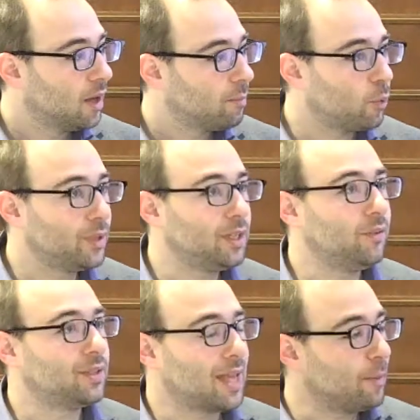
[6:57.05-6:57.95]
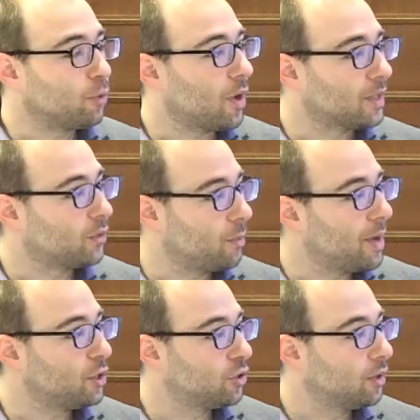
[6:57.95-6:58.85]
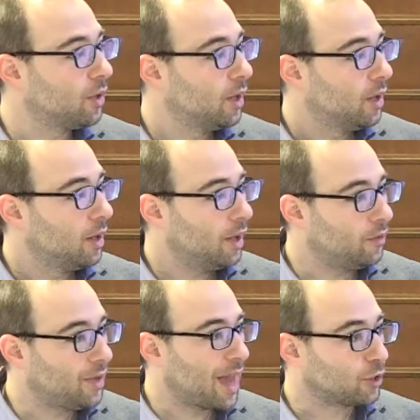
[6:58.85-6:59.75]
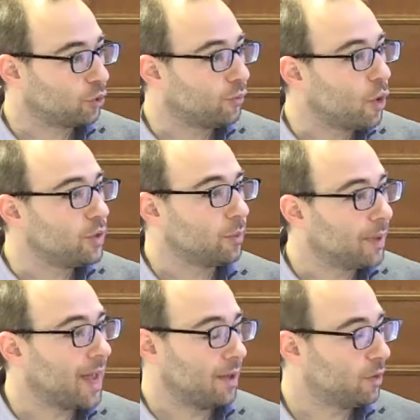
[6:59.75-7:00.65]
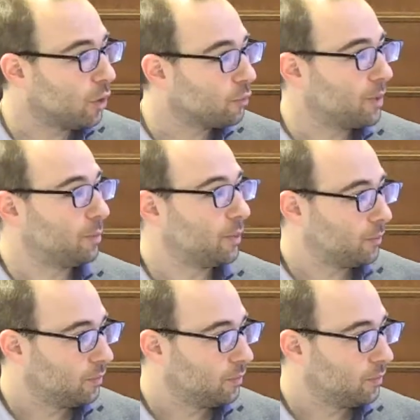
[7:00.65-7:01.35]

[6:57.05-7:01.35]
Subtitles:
but we see the same transformation in the actual voting behavior of people.